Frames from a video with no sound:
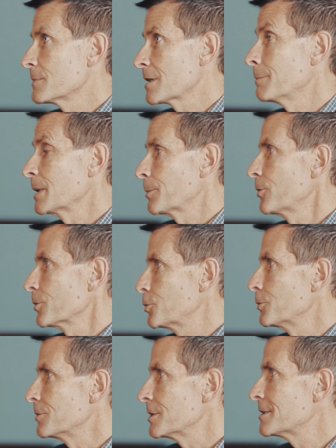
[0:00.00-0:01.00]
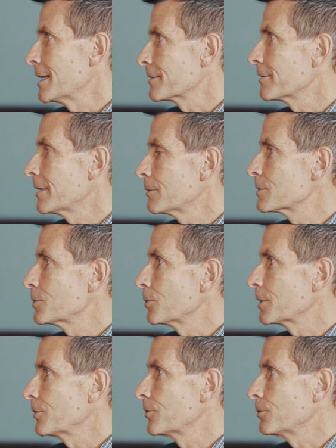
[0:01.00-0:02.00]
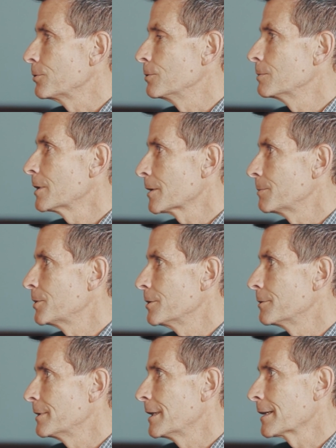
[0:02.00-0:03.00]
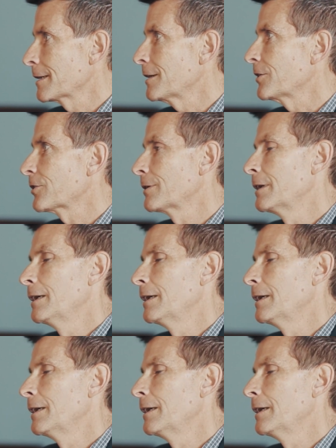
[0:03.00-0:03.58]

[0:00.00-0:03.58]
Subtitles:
some people that couldn't detect that they were talking to a computer in that case.